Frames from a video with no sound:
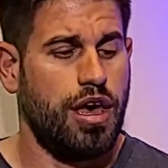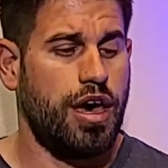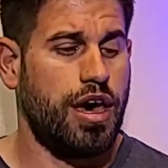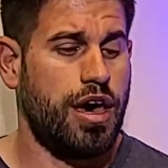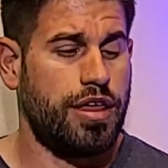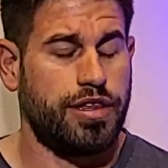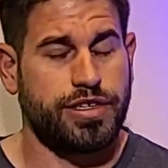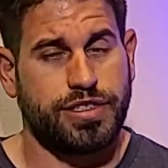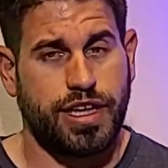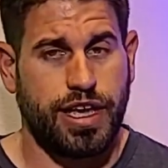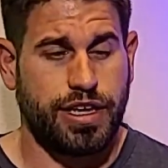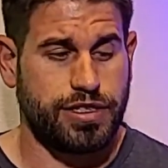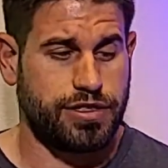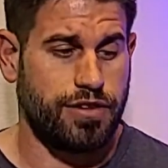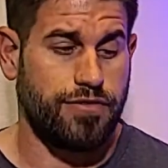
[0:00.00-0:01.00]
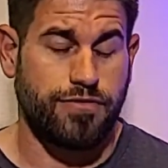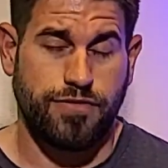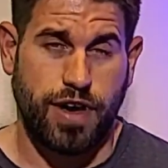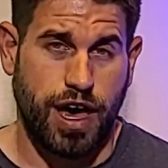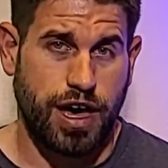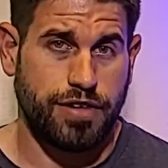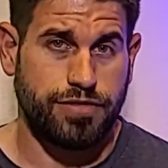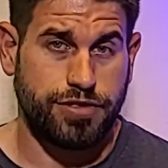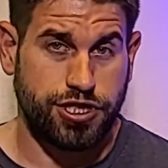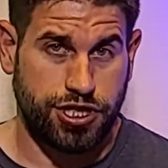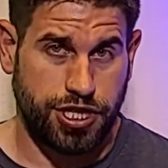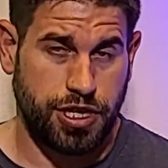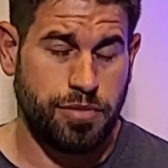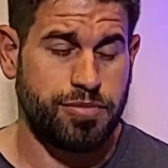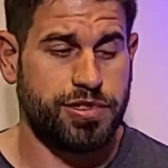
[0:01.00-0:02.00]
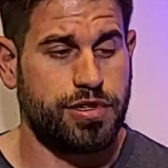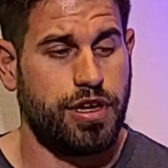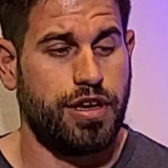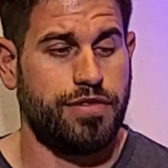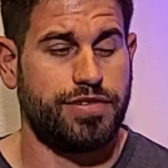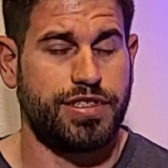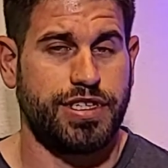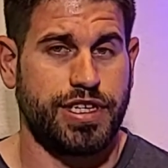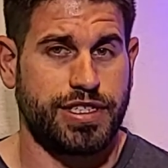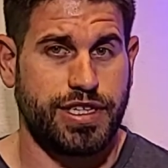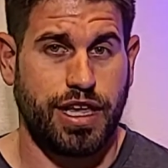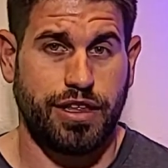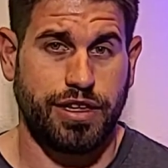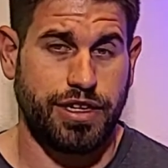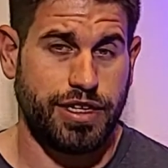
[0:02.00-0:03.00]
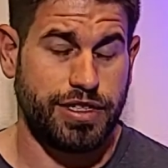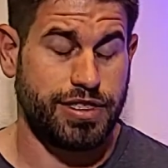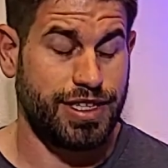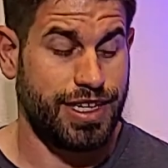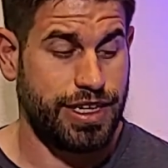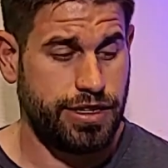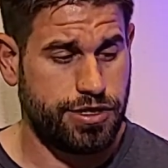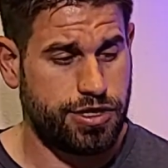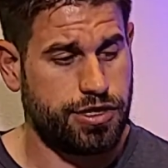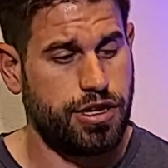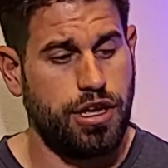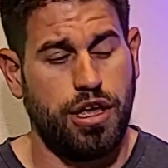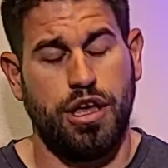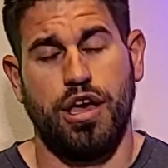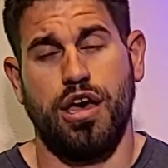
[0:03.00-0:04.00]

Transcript: This has 5 chips of 6 LEDs each.